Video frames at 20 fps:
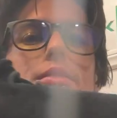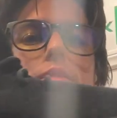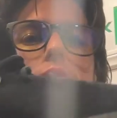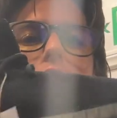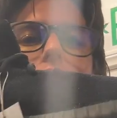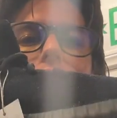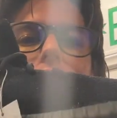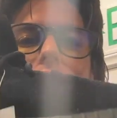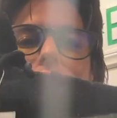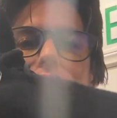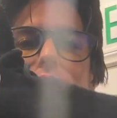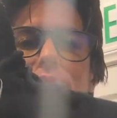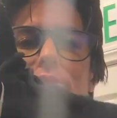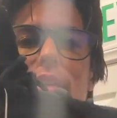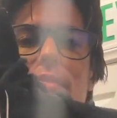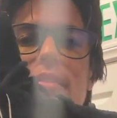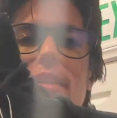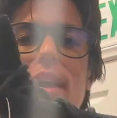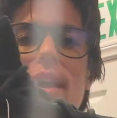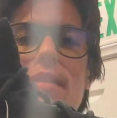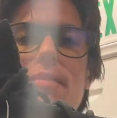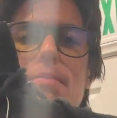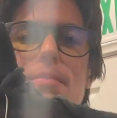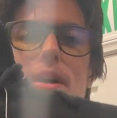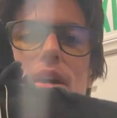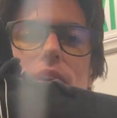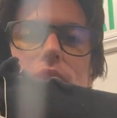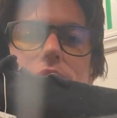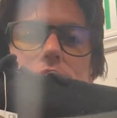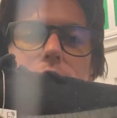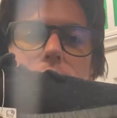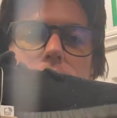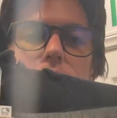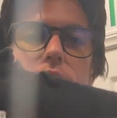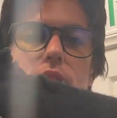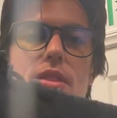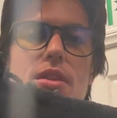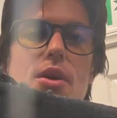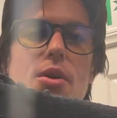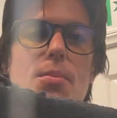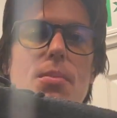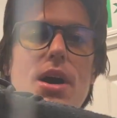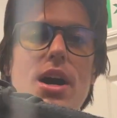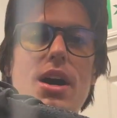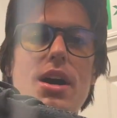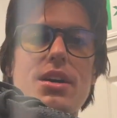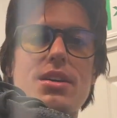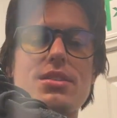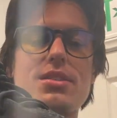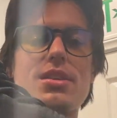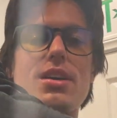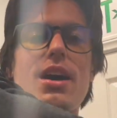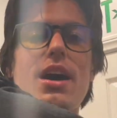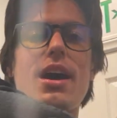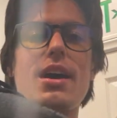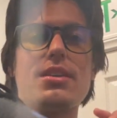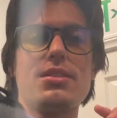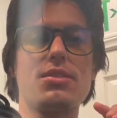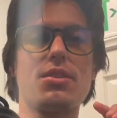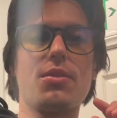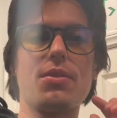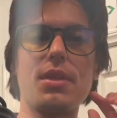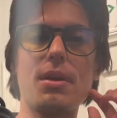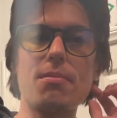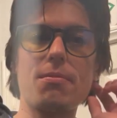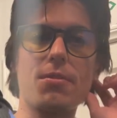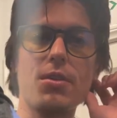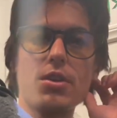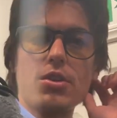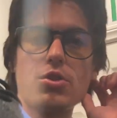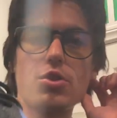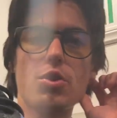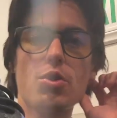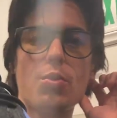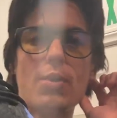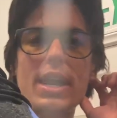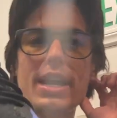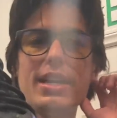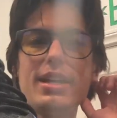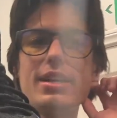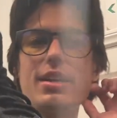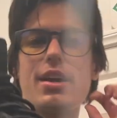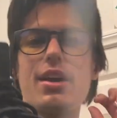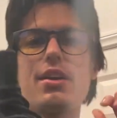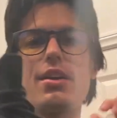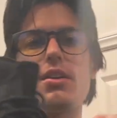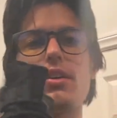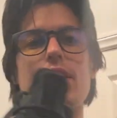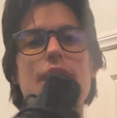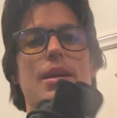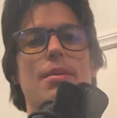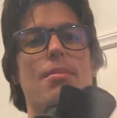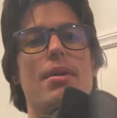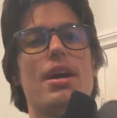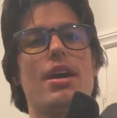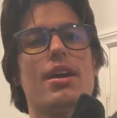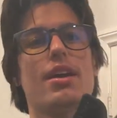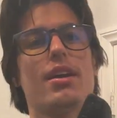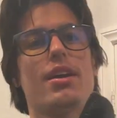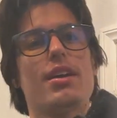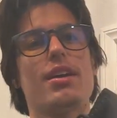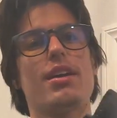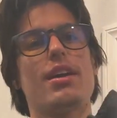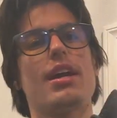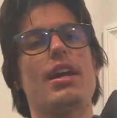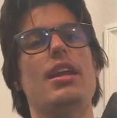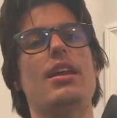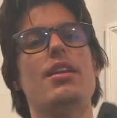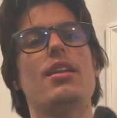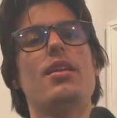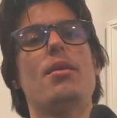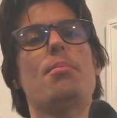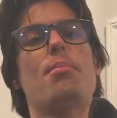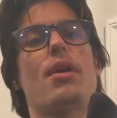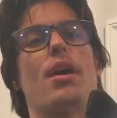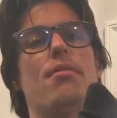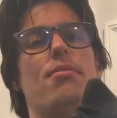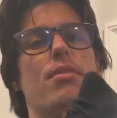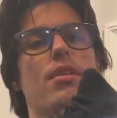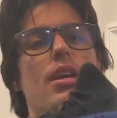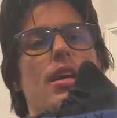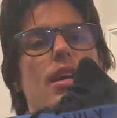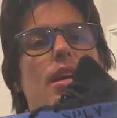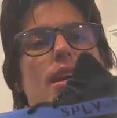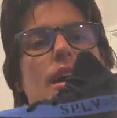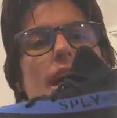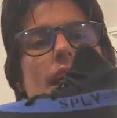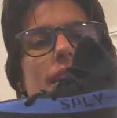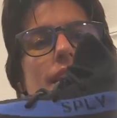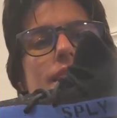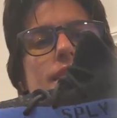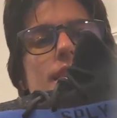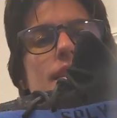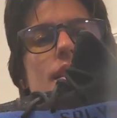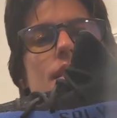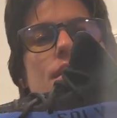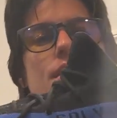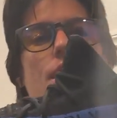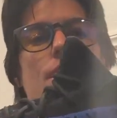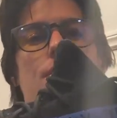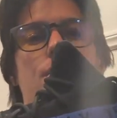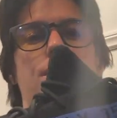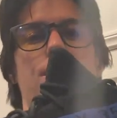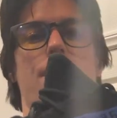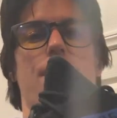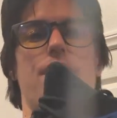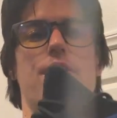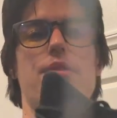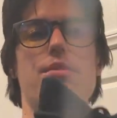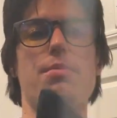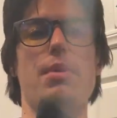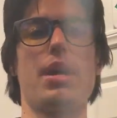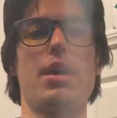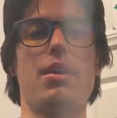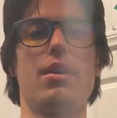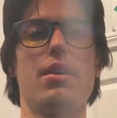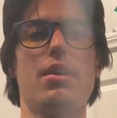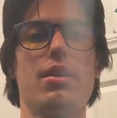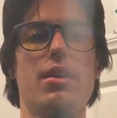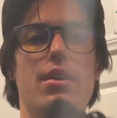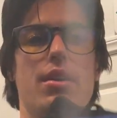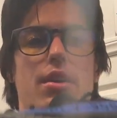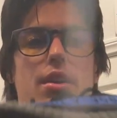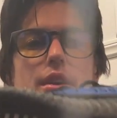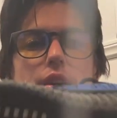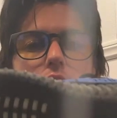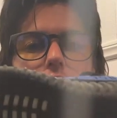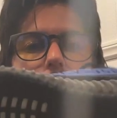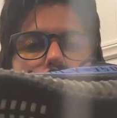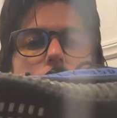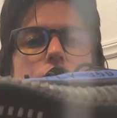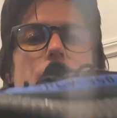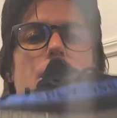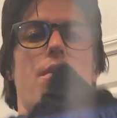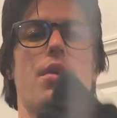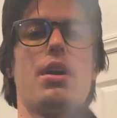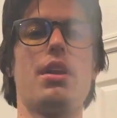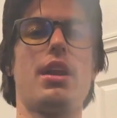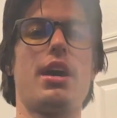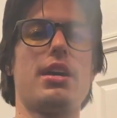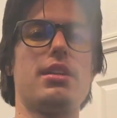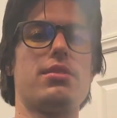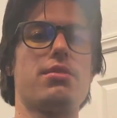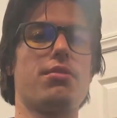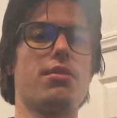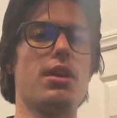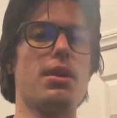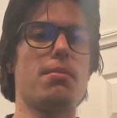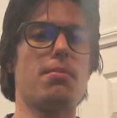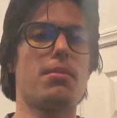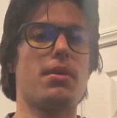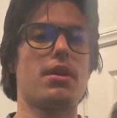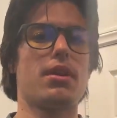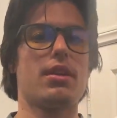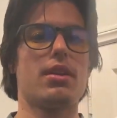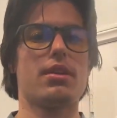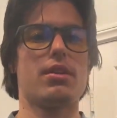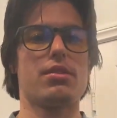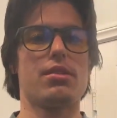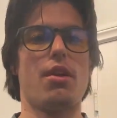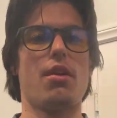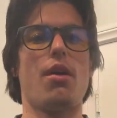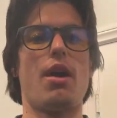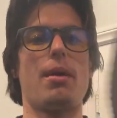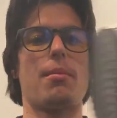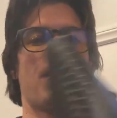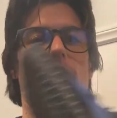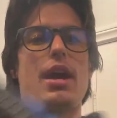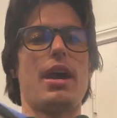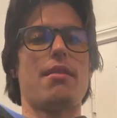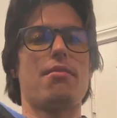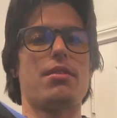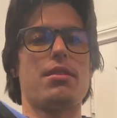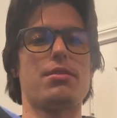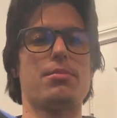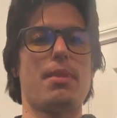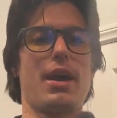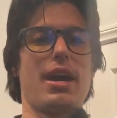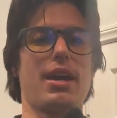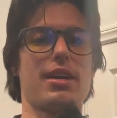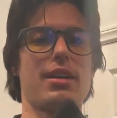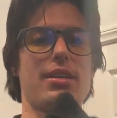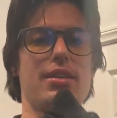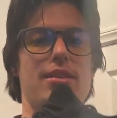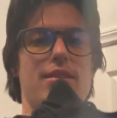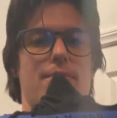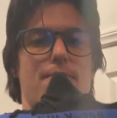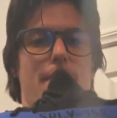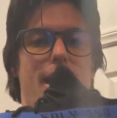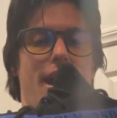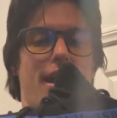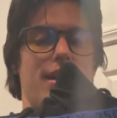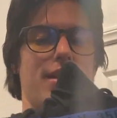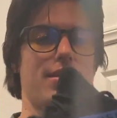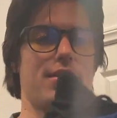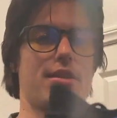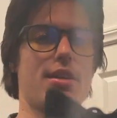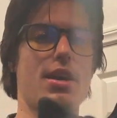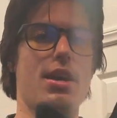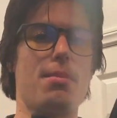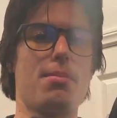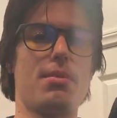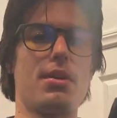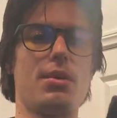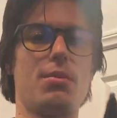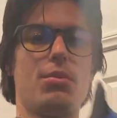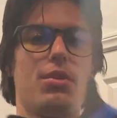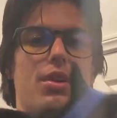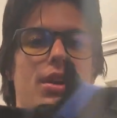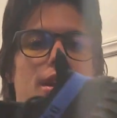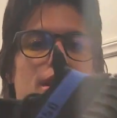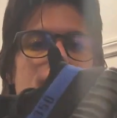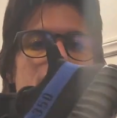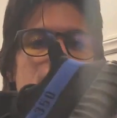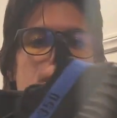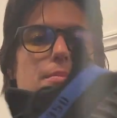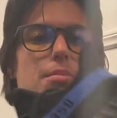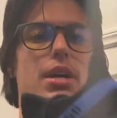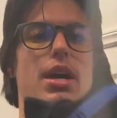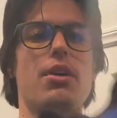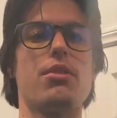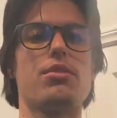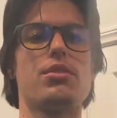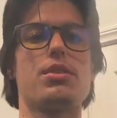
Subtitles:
was size 11.5 men's with no box. I sold them for $289 on eBay and ended up profiting $18 on this pair. So a nice flip. So I'm going to have this package packaged up and we'll get it shipped out